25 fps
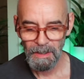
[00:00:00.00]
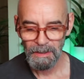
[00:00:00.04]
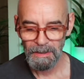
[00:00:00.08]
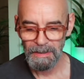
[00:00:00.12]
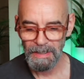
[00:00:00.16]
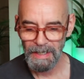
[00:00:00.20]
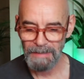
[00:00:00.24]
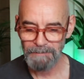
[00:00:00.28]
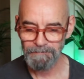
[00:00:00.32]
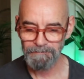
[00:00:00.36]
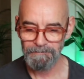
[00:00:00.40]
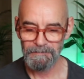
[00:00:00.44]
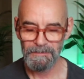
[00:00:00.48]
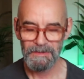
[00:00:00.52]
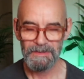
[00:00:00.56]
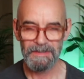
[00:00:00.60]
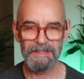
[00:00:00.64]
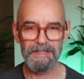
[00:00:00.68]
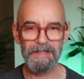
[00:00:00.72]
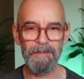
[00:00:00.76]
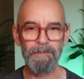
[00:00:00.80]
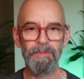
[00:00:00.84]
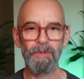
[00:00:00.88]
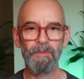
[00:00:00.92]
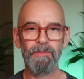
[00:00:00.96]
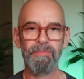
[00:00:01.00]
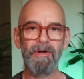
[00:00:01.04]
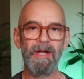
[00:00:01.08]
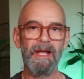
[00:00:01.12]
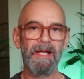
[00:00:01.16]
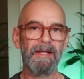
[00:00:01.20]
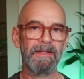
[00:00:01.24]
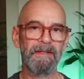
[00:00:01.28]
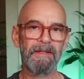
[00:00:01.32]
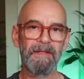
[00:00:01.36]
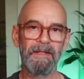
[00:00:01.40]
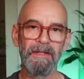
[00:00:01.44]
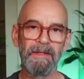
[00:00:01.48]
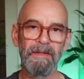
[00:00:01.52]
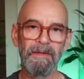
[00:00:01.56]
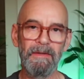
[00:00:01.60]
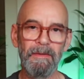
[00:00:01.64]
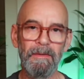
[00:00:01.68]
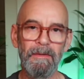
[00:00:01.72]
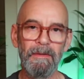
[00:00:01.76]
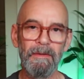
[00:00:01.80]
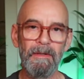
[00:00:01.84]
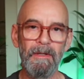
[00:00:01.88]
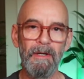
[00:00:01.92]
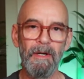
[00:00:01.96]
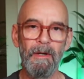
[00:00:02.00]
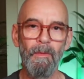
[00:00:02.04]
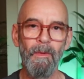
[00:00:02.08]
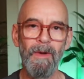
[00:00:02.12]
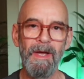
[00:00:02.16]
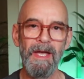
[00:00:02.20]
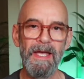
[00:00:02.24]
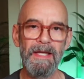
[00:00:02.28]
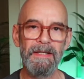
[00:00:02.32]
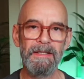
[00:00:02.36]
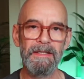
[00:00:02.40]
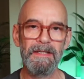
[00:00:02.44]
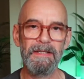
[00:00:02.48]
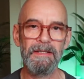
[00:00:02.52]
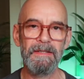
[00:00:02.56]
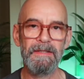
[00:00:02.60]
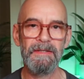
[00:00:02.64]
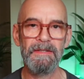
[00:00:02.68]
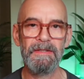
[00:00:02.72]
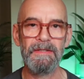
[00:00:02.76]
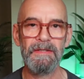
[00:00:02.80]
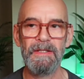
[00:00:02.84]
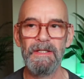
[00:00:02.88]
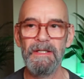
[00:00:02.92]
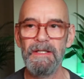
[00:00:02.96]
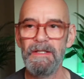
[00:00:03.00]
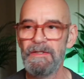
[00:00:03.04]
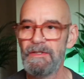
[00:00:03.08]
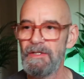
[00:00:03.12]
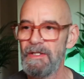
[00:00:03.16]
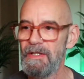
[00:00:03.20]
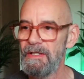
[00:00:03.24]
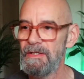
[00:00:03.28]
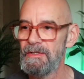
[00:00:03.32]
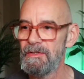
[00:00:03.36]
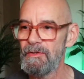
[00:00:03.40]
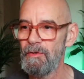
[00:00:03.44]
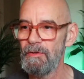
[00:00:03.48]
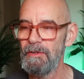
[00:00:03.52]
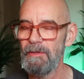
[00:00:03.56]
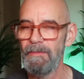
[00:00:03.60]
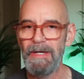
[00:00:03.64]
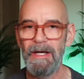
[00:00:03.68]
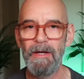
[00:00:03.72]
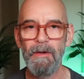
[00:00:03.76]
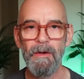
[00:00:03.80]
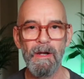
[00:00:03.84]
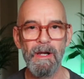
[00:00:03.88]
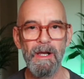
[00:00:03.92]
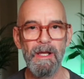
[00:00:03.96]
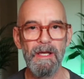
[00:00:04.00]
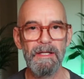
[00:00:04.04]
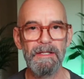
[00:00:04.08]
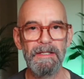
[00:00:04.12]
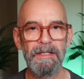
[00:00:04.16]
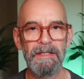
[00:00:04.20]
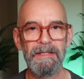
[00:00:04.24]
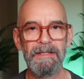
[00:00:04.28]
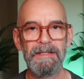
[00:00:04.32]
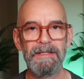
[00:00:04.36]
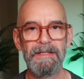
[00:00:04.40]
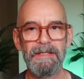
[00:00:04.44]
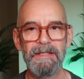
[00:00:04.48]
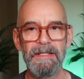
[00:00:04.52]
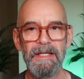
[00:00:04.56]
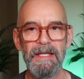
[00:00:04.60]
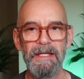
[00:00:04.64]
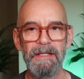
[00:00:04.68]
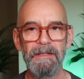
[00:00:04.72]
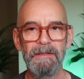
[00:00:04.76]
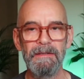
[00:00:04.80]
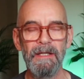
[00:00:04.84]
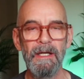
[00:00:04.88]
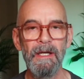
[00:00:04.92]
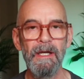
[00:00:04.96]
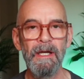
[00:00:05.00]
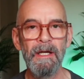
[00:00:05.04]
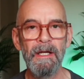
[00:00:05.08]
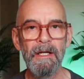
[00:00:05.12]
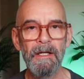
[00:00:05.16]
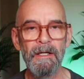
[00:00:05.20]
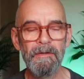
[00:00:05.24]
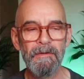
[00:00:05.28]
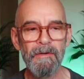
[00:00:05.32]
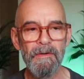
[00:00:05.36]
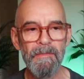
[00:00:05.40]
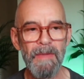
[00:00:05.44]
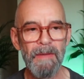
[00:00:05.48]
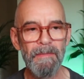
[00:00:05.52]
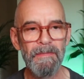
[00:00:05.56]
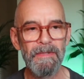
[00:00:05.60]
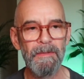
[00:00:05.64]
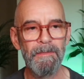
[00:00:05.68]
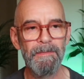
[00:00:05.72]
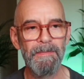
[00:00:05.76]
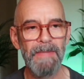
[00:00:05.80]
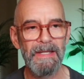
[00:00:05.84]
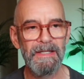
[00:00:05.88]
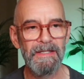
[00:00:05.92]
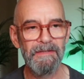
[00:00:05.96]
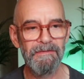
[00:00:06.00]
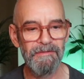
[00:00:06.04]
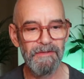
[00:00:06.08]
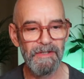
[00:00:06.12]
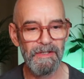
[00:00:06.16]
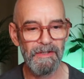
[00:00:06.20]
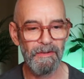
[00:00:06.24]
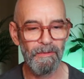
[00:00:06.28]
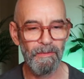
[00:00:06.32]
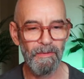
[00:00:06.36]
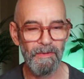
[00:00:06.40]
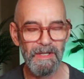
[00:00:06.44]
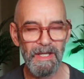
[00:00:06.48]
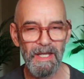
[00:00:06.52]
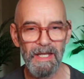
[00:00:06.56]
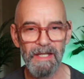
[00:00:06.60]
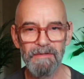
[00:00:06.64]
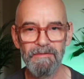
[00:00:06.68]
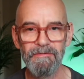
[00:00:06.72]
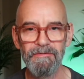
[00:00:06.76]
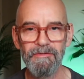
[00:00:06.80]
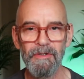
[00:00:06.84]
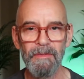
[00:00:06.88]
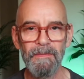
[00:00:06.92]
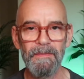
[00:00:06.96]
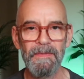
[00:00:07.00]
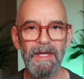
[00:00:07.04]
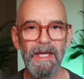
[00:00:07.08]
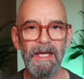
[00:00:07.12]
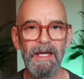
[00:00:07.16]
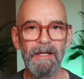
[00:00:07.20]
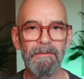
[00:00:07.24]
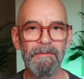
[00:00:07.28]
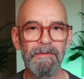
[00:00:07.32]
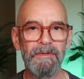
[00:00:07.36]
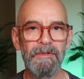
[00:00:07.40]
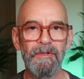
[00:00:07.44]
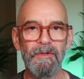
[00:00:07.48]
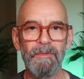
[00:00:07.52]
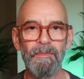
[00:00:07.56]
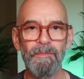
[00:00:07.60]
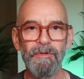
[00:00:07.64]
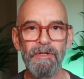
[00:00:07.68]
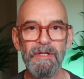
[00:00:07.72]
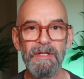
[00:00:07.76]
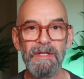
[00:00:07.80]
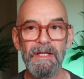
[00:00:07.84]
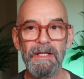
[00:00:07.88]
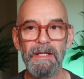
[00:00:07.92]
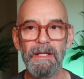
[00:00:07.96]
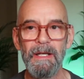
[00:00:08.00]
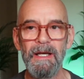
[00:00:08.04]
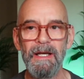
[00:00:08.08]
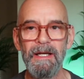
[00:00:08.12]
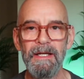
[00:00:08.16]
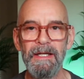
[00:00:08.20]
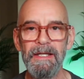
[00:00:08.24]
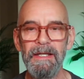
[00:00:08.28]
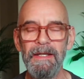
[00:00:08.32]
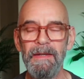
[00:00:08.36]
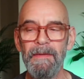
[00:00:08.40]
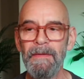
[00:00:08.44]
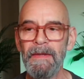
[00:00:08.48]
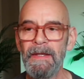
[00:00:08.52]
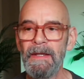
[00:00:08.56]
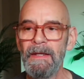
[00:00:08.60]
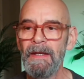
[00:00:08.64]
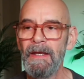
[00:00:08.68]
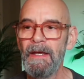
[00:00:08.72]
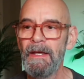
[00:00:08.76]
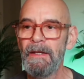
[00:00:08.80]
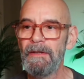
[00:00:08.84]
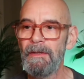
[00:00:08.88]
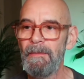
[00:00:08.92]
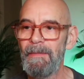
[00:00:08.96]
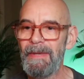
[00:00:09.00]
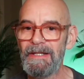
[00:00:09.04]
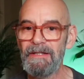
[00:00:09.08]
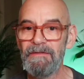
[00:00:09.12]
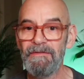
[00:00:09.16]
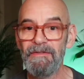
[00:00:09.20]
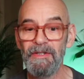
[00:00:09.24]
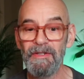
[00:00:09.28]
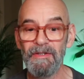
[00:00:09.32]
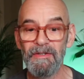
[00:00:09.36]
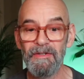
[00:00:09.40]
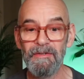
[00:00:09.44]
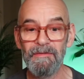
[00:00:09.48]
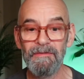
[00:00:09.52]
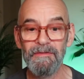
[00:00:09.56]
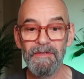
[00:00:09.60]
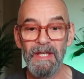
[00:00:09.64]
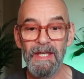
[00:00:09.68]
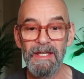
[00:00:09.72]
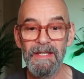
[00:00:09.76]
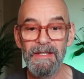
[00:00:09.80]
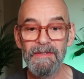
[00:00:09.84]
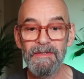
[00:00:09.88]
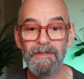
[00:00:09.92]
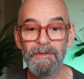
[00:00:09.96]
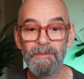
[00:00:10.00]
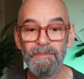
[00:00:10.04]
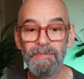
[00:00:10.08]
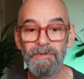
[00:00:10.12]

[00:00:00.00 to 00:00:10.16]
Again, simple practice, awareness. It's all about learning a skill. Remember the benefits we're getting from that. We're just breathing light. The benefits of nasal